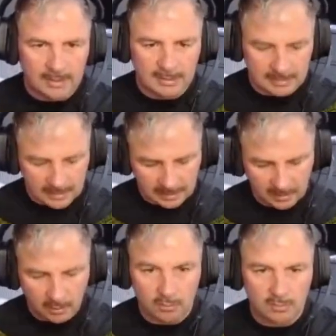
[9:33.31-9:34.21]
Let's collect
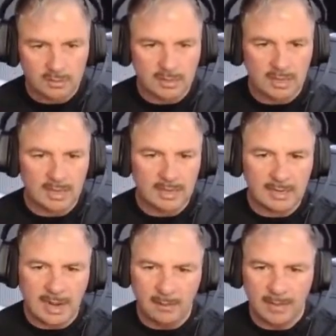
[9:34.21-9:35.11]
those,
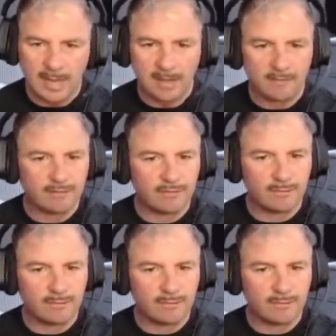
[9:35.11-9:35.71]
and now we have